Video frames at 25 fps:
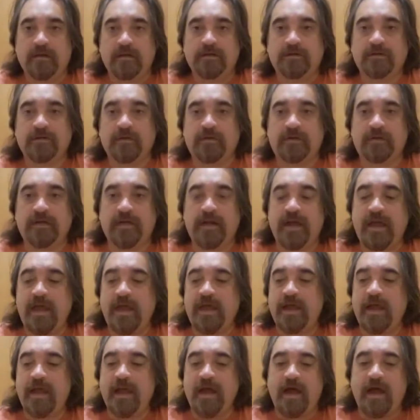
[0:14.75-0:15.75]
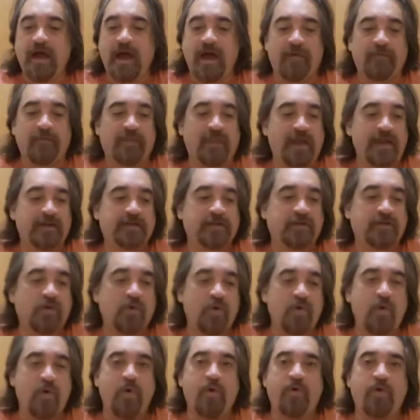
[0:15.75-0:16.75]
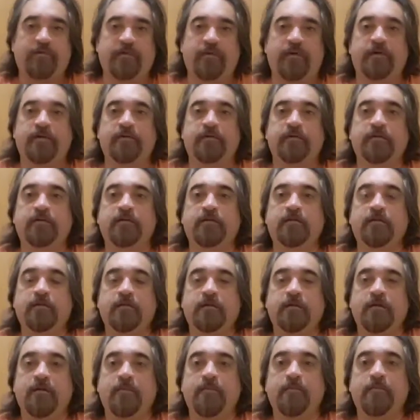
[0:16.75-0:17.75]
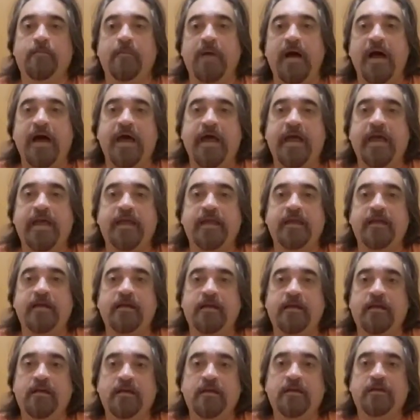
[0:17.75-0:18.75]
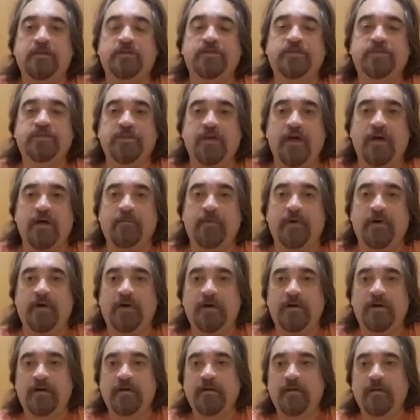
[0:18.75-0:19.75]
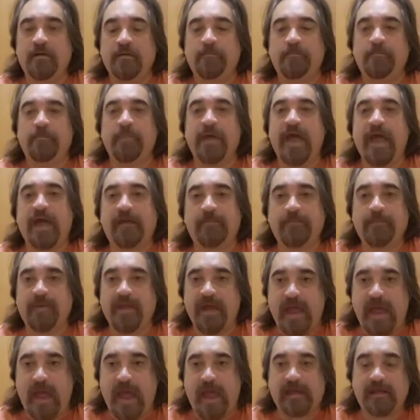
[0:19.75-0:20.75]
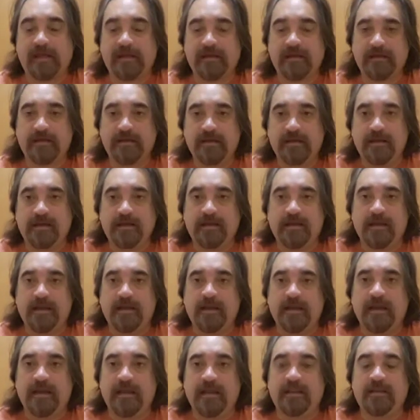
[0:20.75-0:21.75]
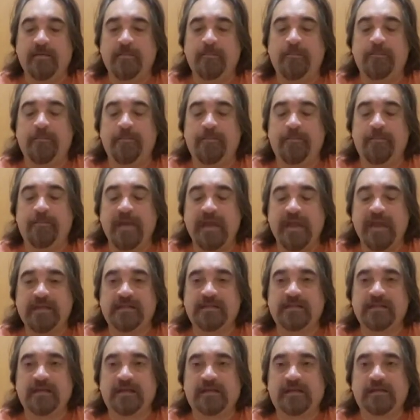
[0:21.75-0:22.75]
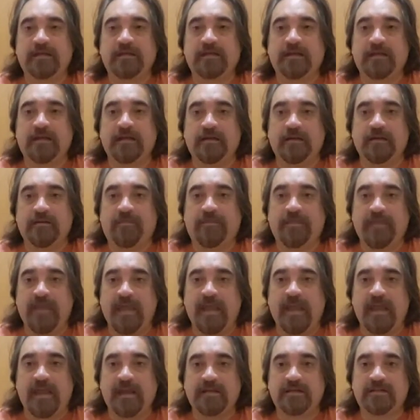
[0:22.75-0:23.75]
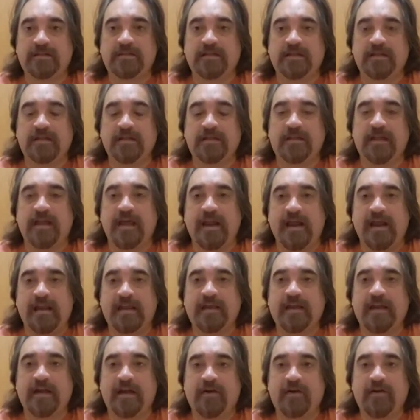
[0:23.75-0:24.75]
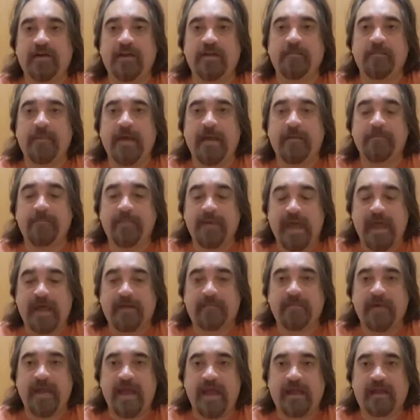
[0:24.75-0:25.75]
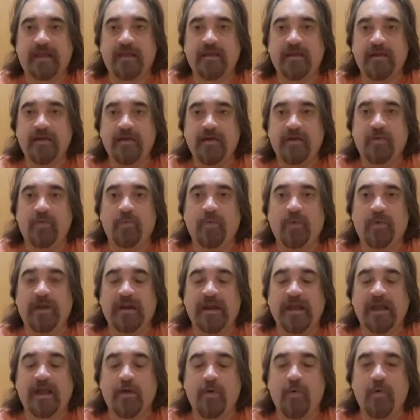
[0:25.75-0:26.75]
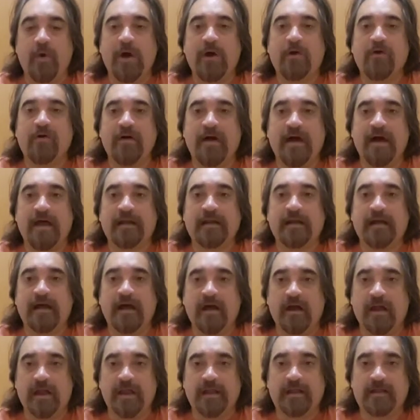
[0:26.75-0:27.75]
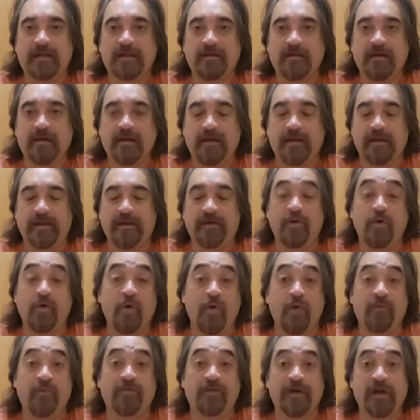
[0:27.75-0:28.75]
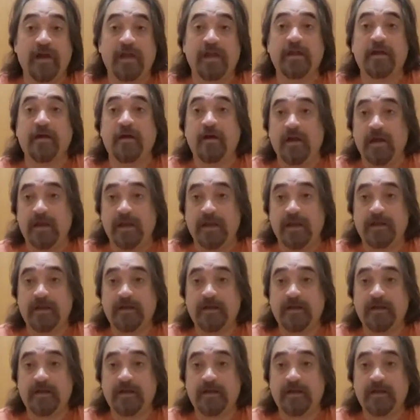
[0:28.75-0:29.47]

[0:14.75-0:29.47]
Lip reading: So today I would like to go over my summer backpack and the basic things that I carry in my backpack when I go out on a hike, an overnight hike.